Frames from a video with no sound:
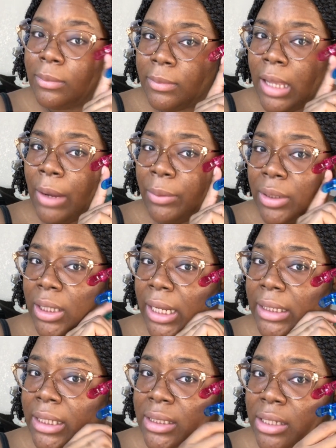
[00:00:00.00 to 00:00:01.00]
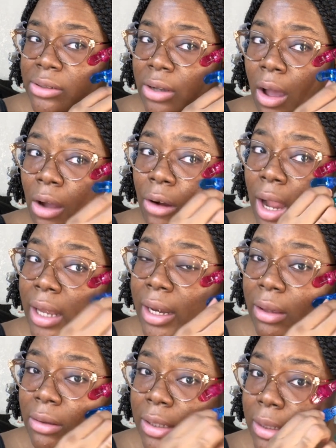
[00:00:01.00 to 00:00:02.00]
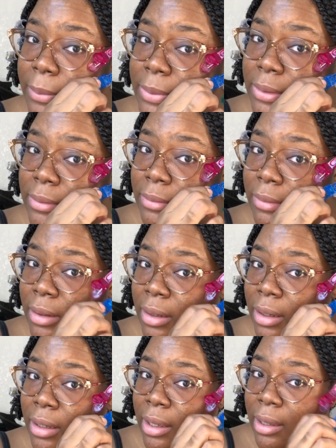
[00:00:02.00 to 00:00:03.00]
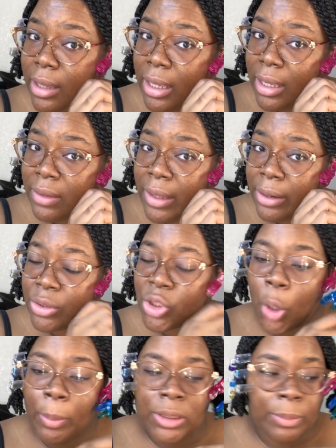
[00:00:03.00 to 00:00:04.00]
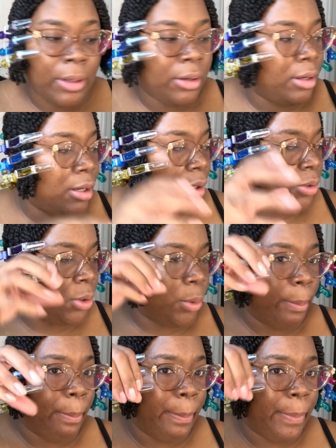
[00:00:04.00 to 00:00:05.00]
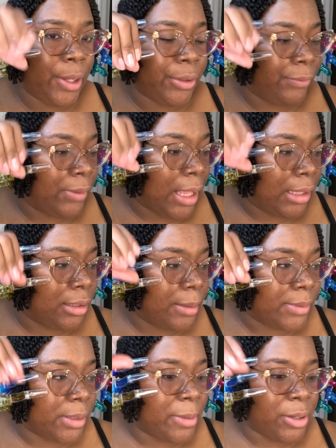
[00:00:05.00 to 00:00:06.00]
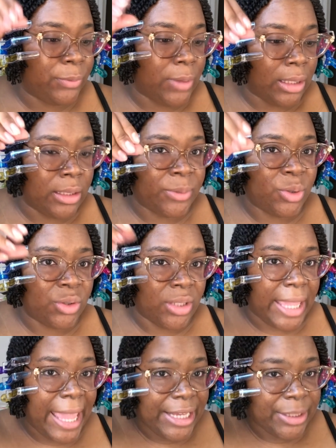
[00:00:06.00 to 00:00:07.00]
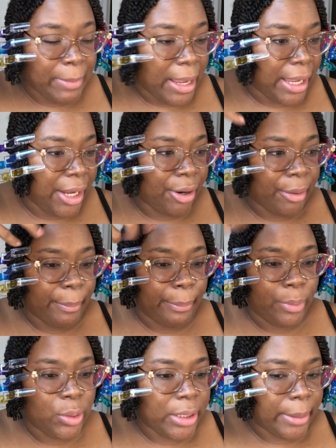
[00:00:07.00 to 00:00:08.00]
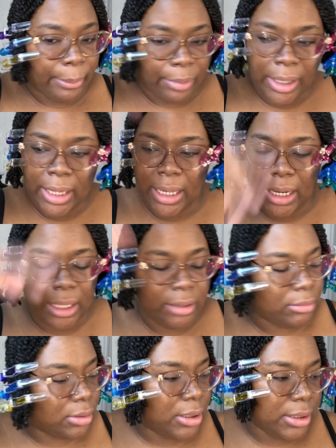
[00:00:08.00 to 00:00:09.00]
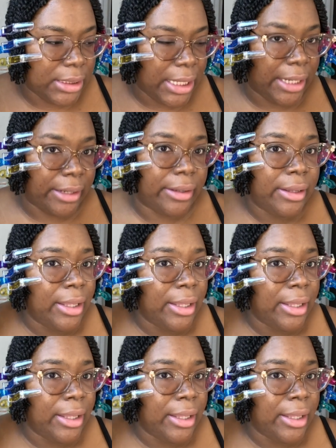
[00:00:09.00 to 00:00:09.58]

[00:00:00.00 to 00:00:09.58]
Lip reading: I really like these. These are called Crocodile Clips. And they are so much better than those little butterfly clips. The butterfly clips used to catch my hair and pull it and break it. I couldn't stand it.